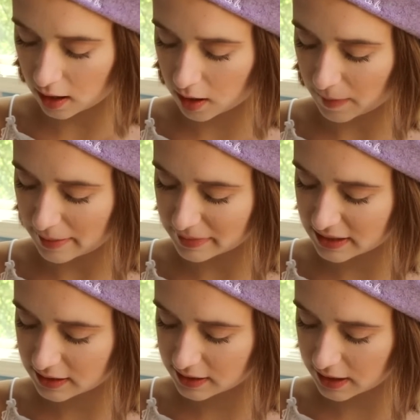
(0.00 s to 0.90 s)
I'm
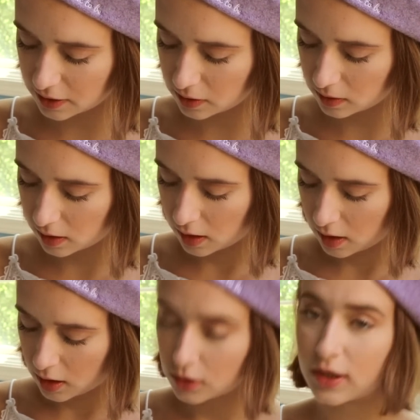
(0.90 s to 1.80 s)
still
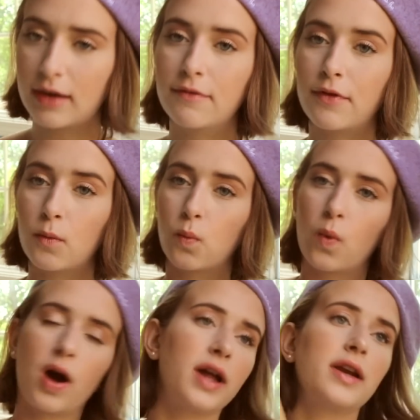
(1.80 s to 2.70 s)
looking for
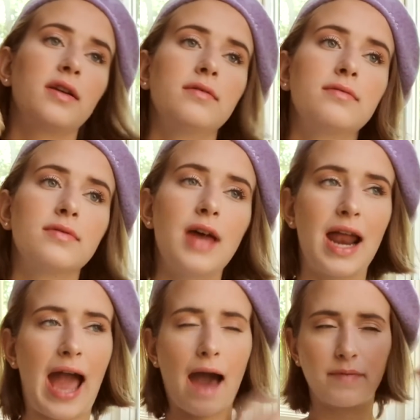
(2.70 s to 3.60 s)
one that
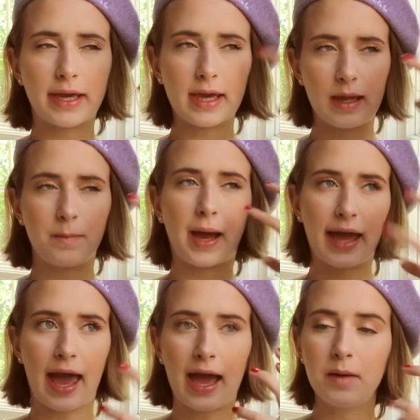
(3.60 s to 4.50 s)
I had like in my
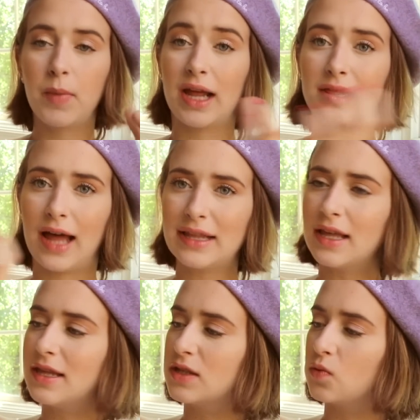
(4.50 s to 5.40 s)
head, but I like
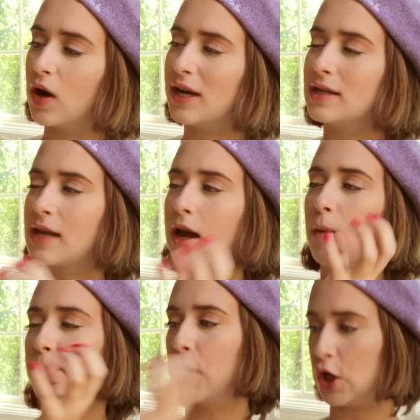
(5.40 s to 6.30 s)
that this one is like a
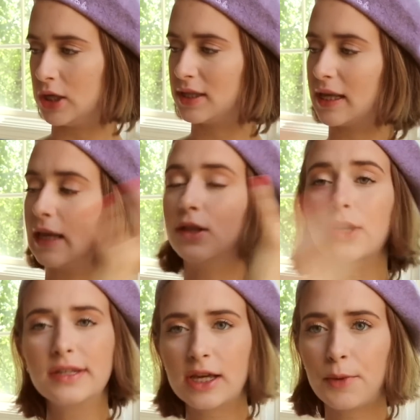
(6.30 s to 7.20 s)
purse. Like, it
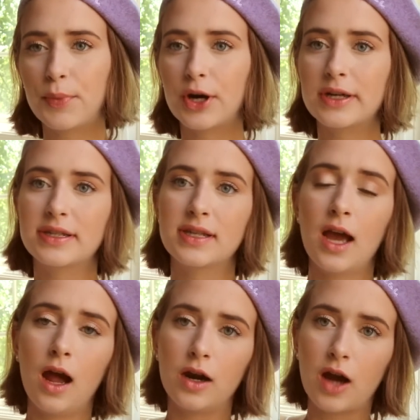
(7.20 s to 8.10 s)
looks like a purse,
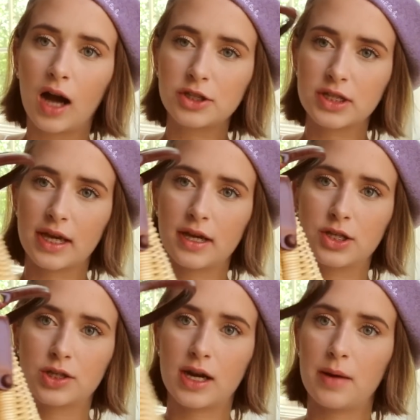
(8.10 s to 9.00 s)
not just like a
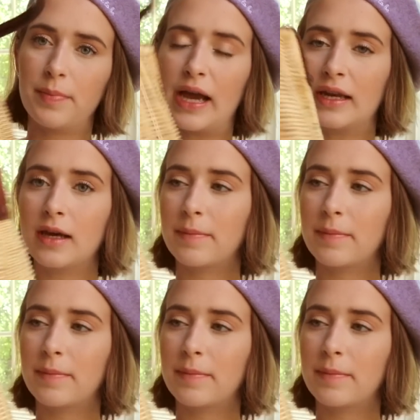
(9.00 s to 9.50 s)
straight up picnic